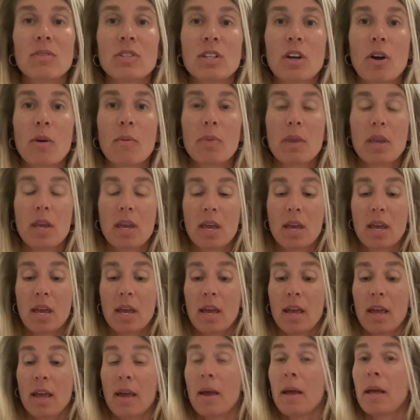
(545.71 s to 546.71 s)
So
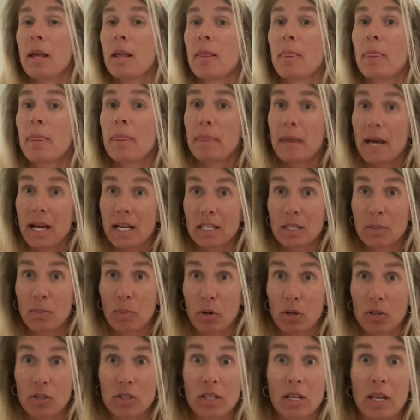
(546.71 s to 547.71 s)
that's
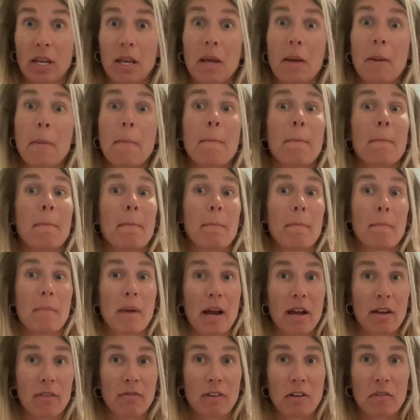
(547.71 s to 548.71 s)
personally
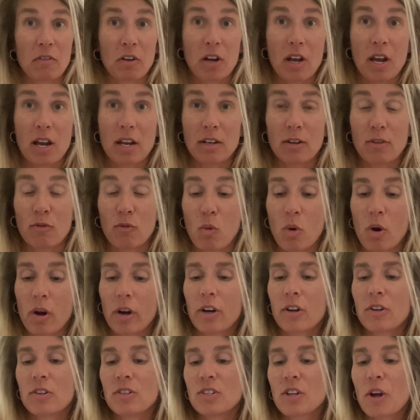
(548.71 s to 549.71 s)
my favorite kind of
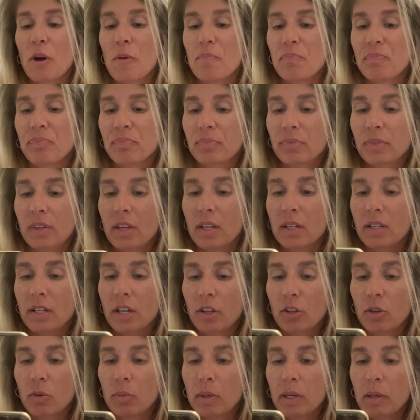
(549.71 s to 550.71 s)
water. So
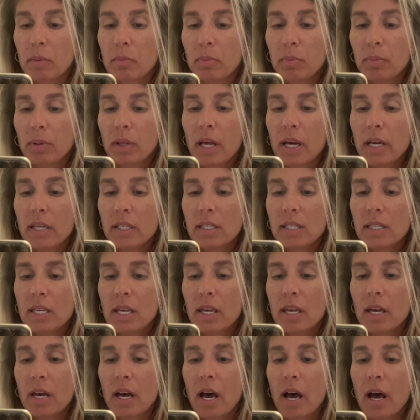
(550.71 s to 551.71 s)
another big plus.
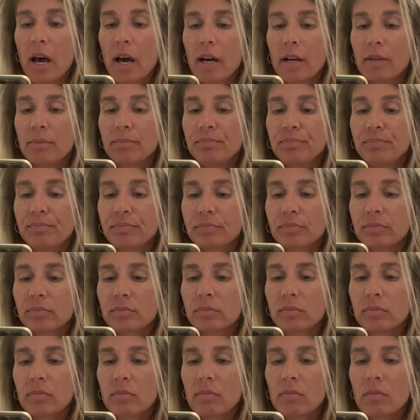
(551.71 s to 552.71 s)

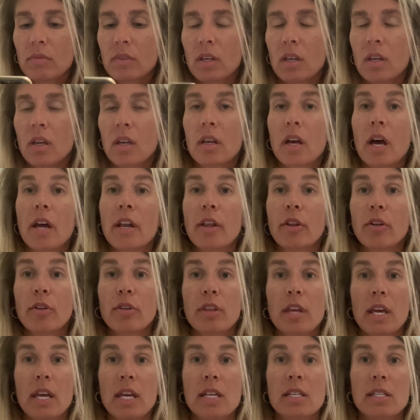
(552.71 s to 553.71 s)
Another
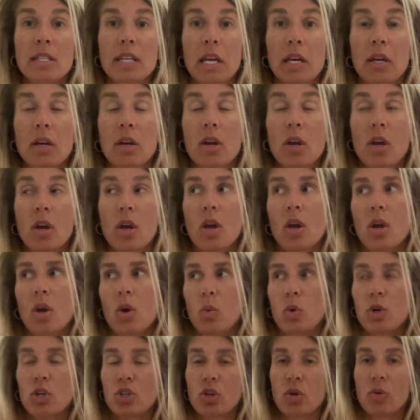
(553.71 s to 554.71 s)
thing is like
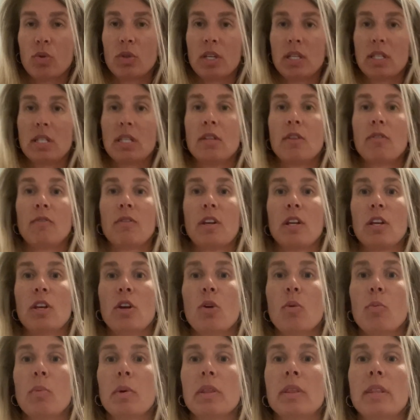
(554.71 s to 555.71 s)
we showed this in the
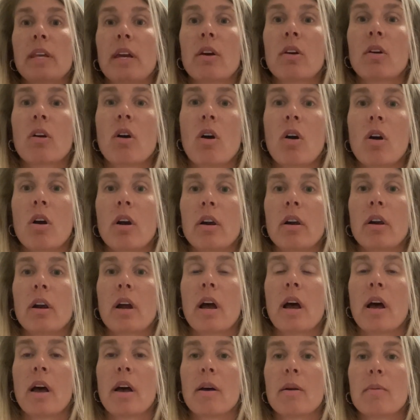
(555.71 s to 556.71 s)
video, but there
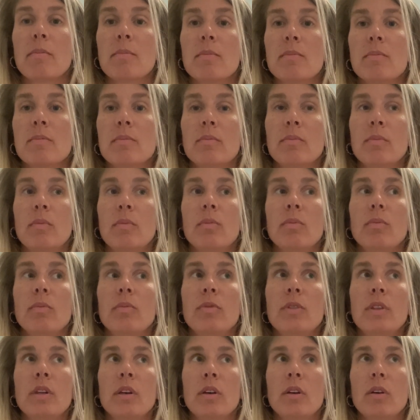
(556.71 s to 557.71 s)
are
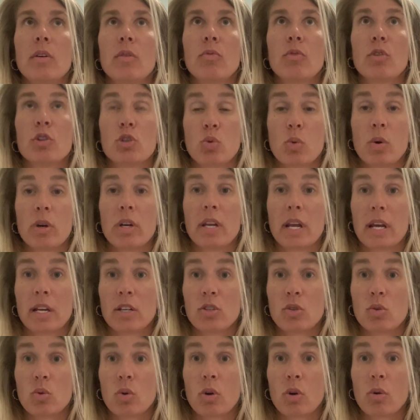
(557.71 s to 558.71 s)
the resort
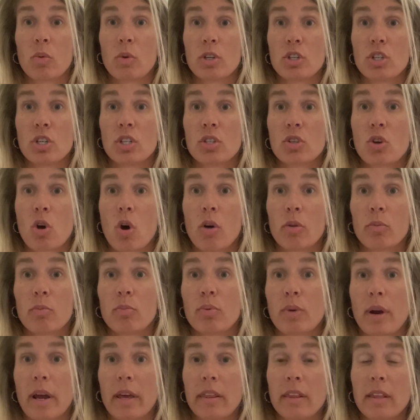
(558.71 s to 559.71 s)
next door, which is called
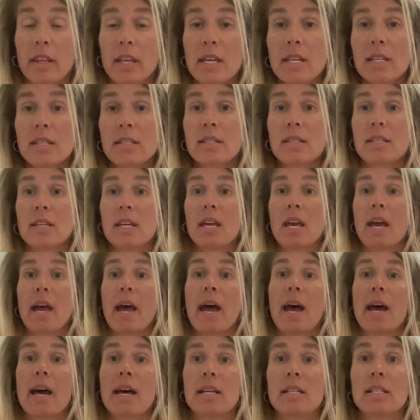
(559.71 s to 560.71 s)
Breathless,
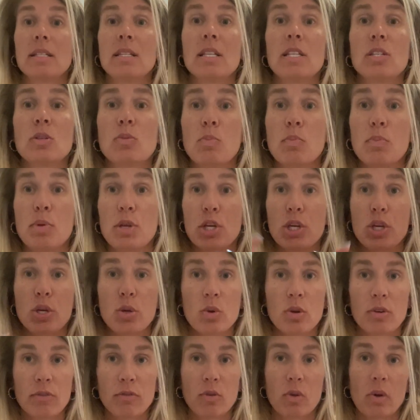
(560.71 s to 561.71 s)
has this
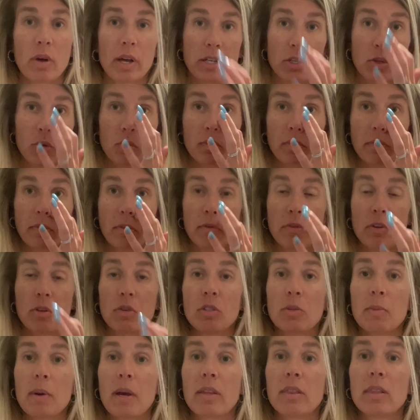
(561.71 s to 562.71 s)
beautiful, and you'll read
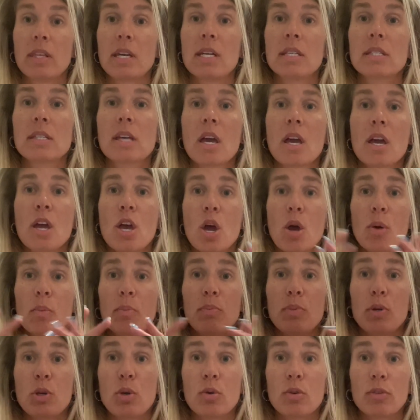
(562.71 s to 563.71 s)
reviews about this,
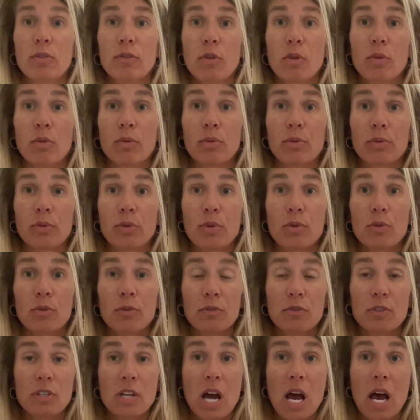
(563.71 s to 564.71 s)
beautiful
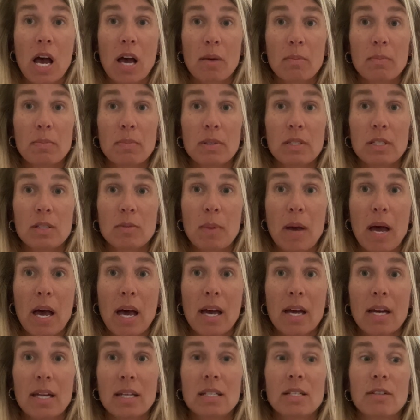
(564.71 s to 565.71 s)
rooftop
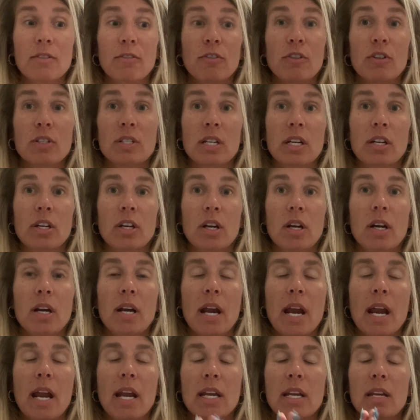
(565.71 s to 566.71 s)
spot for
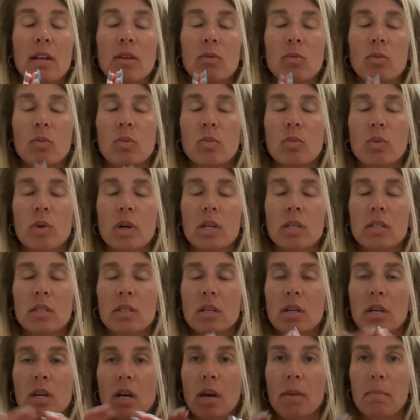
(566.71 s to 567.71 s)
dinner. And it was
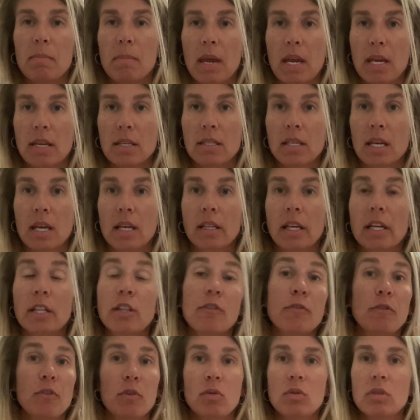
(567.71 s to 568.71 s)
amazing. Like, the
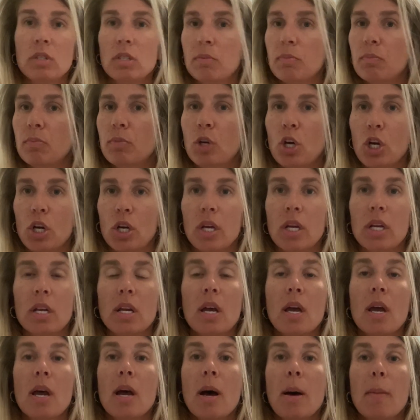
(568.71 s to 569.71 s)
food's good,
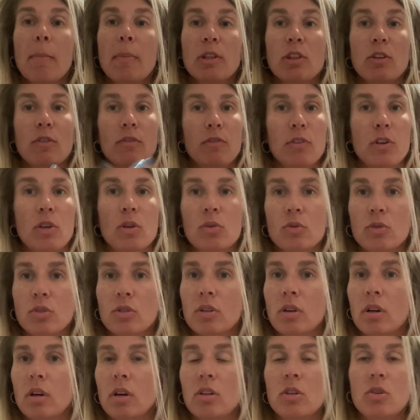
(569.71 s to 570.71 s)
but the
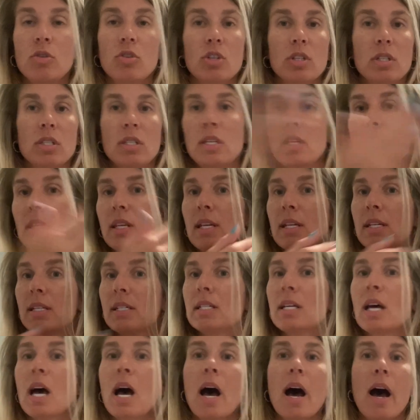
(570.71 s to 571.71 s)
views, you just see the
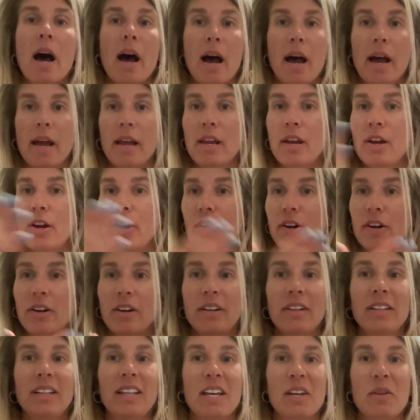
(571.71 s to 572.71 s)

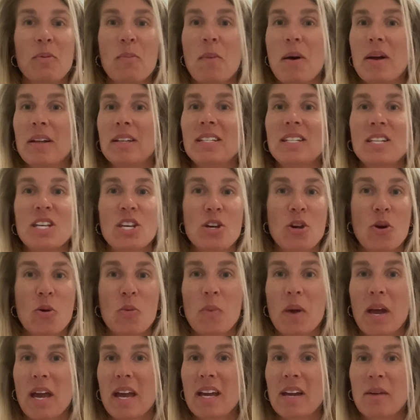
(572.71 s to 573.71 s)
entire, like, Montego
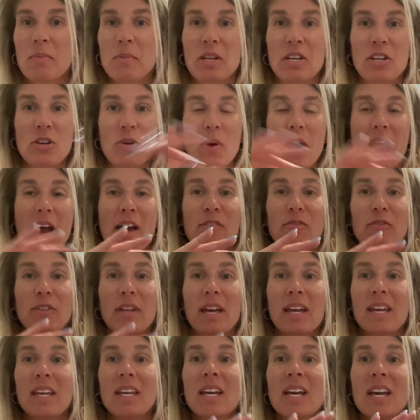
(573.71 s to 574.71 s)
Bay. I mean, you have,
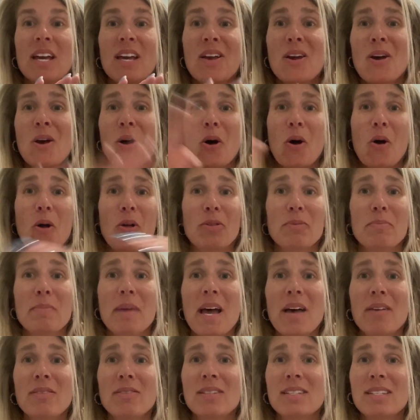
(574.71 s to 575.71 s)
like, all the
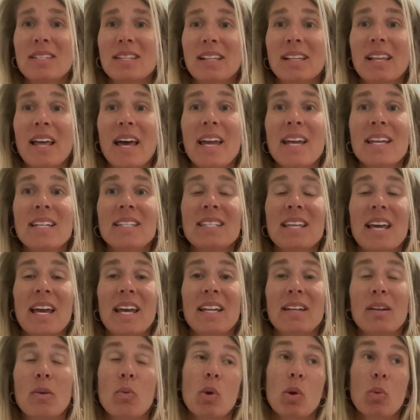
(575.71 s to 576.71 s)
mountains, the lights,
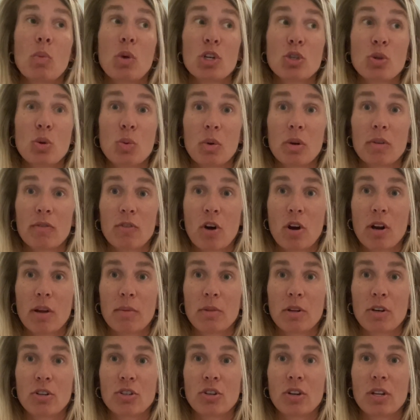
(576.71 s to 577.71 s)
and we wish we would have gone up
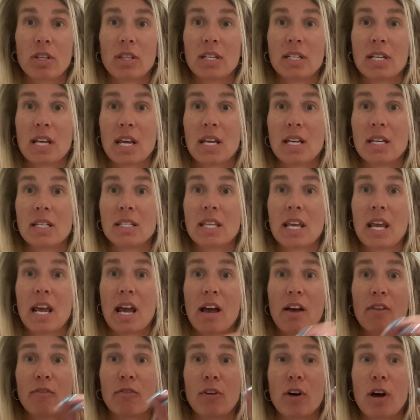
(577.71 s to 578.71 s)
there during the day because they
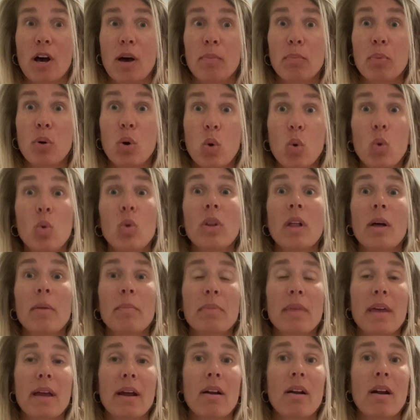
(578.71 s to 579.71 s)
have a pool
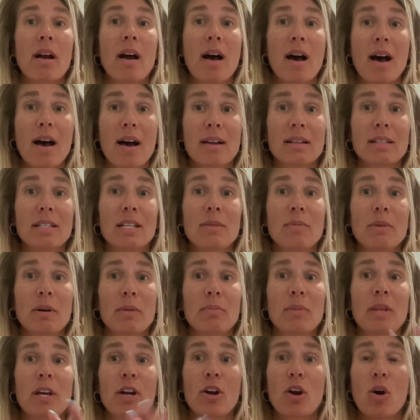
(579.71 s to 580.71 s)
up there, a hot tub
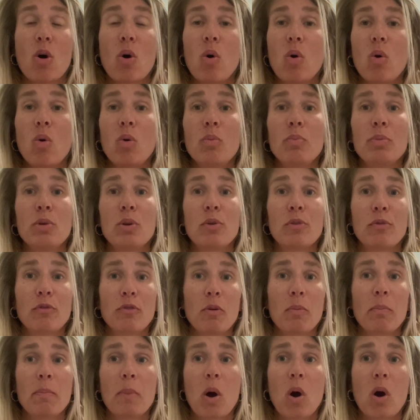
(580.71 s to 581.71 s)
up there, a whole
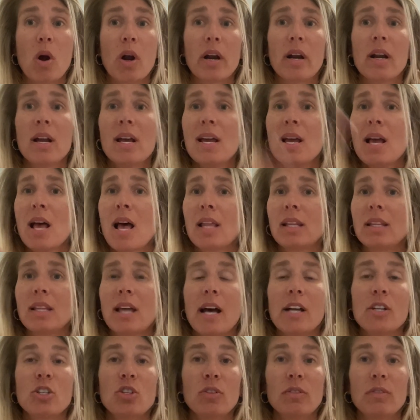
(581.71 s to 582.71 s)
beautiful bar,
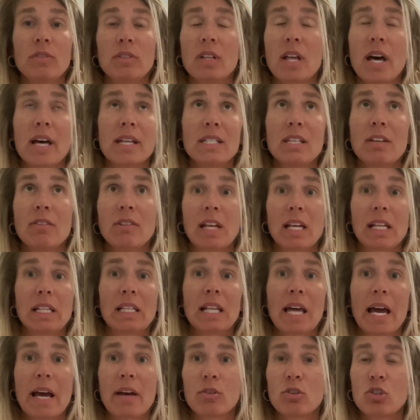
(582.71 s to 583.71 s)
lots of like
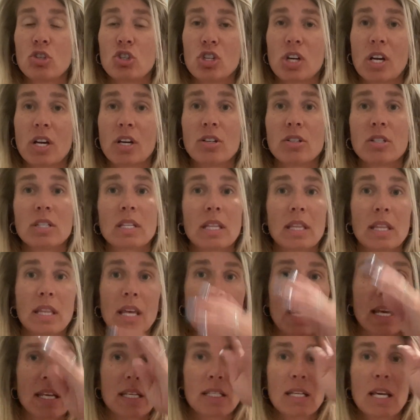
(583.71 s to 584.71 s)
lounge chairs and
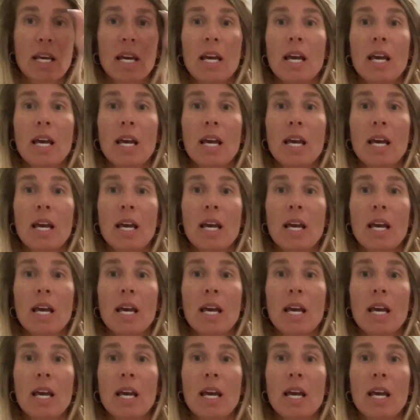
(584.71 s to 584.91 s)
things.